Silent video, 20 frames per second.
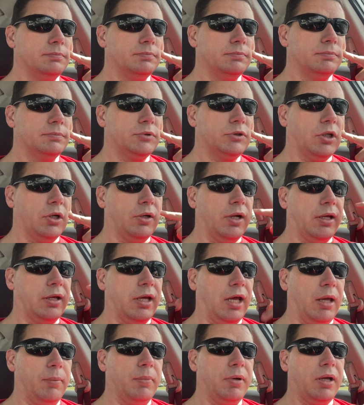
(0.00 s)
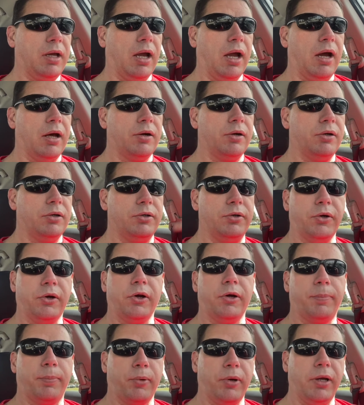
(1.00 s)
So they came and got her, took
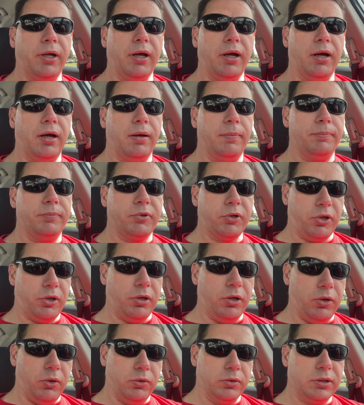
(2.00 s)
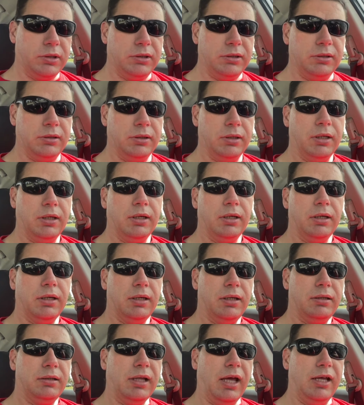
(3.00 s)
her to pre-op, took her to holding.
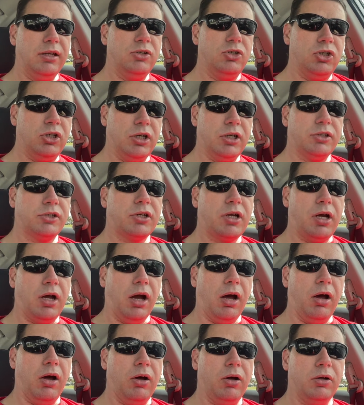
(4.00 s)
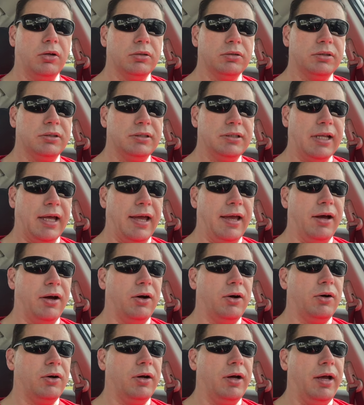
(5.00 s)
They just called
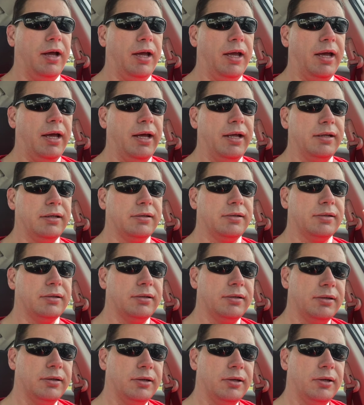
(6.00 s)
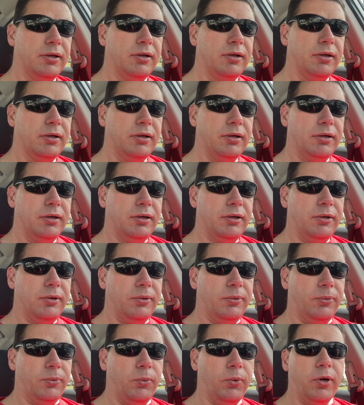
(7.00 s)
now at
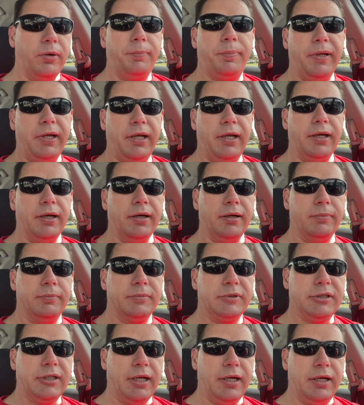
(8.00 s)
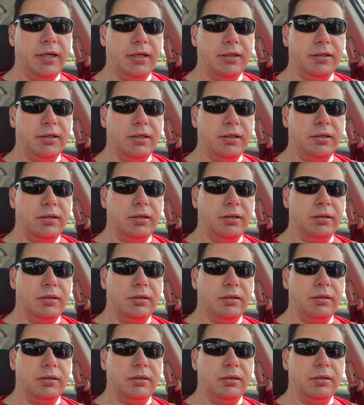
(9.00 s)
1 p.m. saying that
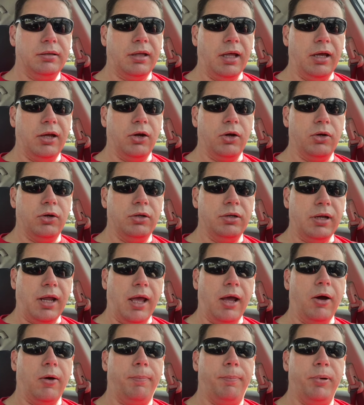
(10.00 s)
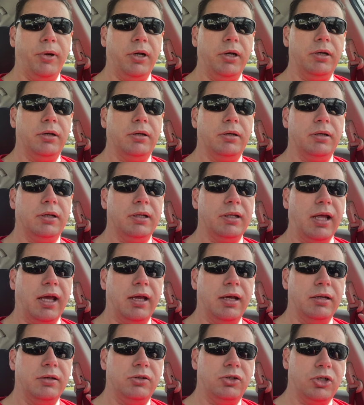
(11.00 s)
they are now that they
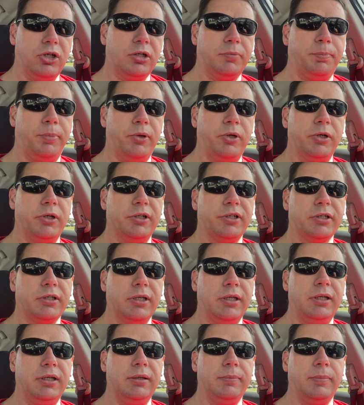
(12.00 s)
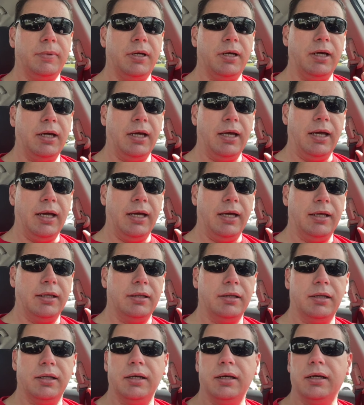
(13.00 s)
had just put her to sleep
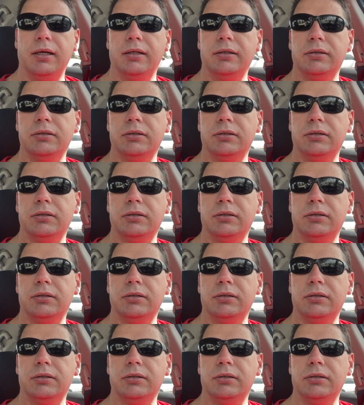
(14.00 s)
and that